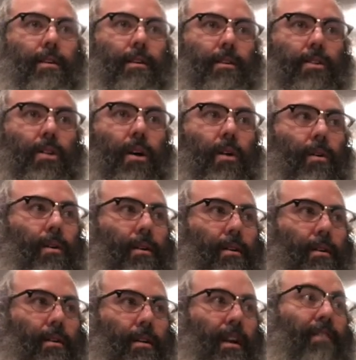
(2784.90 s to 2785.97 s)
So
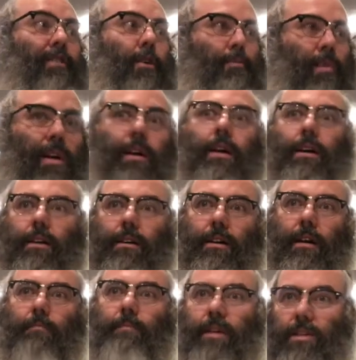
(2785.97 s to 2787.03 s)
if they're playing
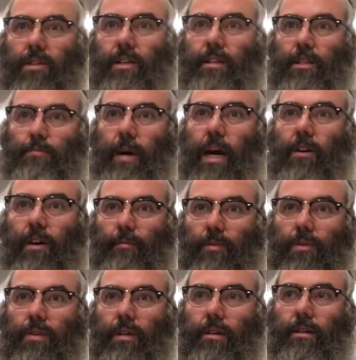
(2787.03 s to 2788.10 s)
amazing, inspiring
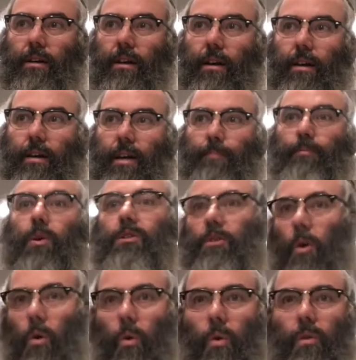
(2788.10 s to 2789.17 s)
music, it puts
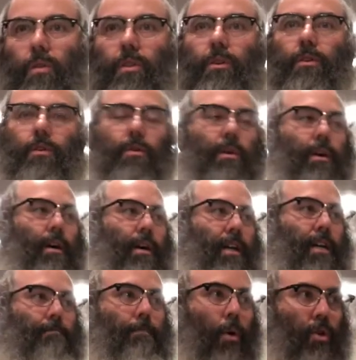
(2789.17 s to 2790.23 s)
a whole new
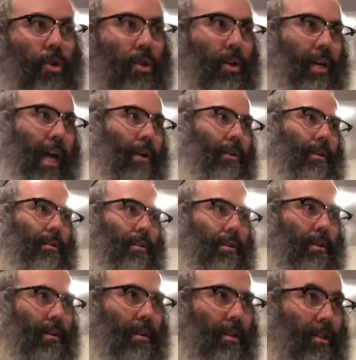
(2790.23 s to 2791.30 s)
emotional
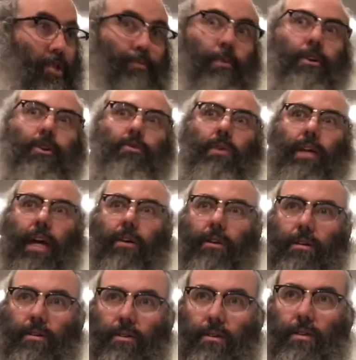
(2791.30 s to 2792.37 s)
character, spiritual
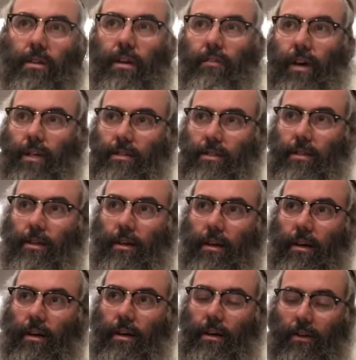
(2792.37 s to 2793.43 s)
character to the event,
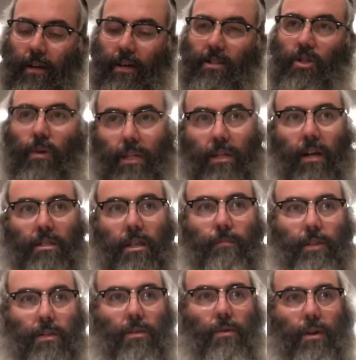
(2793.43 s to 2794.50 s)
right? So it does
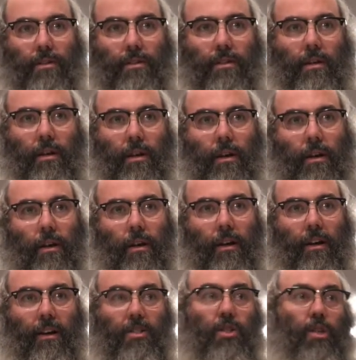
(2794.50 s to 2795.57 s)
something to us.
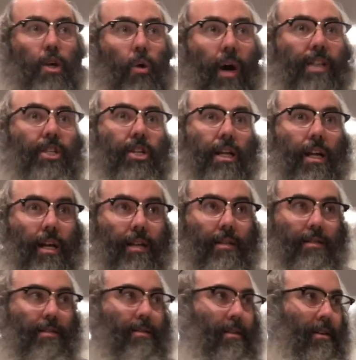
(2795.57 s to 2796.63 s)
So the question
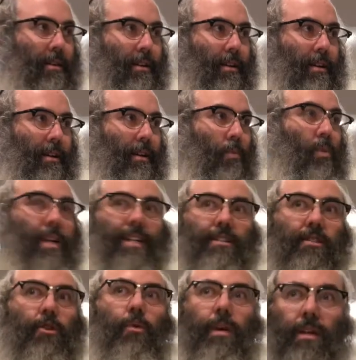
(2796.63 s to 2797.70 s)
is, when it's
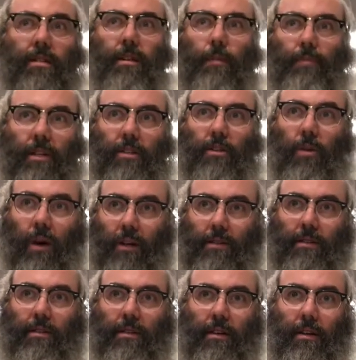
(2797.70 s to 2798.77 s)
doing something to
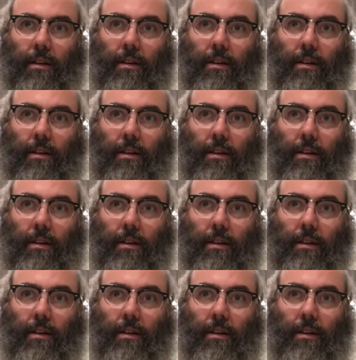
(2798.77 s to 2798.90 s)
us,